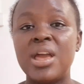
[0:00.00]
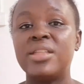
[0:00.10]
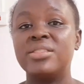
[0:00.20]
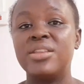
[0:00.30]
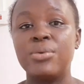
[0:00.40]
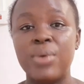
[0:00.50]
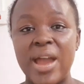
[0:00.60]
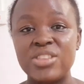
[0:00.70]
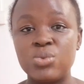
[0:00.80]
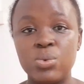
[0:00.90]
the right
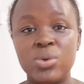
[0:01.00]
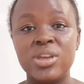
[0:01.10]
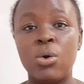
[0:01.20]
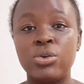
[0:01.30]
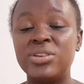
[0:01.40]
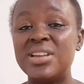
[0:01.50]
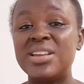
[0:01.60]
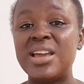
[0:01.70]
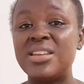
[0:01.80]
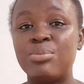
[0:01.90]
way, or you didn't
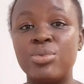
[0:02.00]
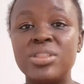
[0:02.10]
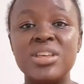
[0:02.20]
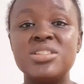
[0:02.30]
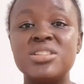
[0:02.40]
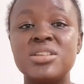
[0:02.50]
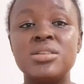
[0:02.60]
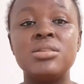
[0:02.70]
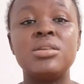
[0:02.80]
learn importation